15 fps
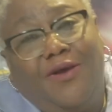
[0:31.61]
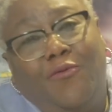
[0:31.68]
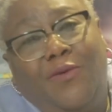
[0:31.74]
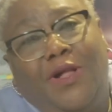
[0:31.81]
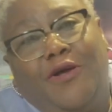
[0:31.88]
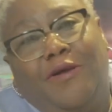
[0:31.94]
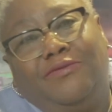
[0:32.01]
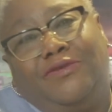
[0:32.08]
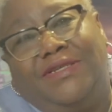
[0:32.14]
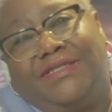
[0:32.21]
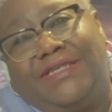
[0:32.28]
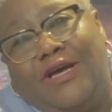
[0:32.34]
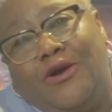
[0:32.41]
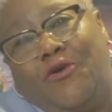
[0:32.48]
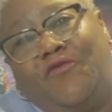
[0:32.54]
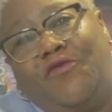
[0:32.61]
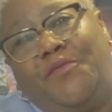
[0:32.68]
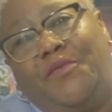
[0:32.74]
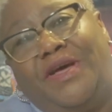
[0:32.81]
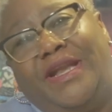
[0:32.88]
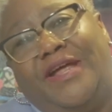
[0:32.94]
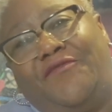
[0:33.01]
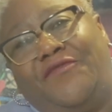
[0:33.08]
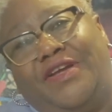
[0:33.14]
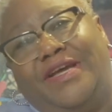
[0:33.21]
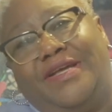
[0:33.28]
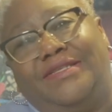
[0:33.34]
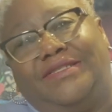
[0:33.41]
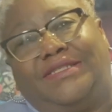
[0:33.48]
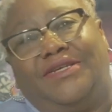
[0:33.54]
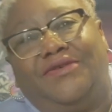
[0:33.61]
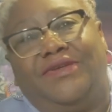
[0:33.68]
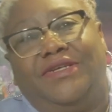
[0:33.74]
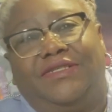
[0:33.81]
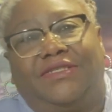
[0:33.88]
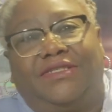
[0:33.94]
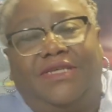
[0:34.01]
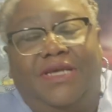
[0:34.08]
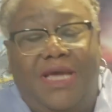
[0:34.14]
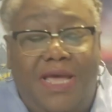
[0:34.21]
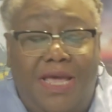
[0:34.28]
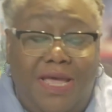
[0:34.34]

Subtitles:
Welcome to the Sankofa Pan-African series.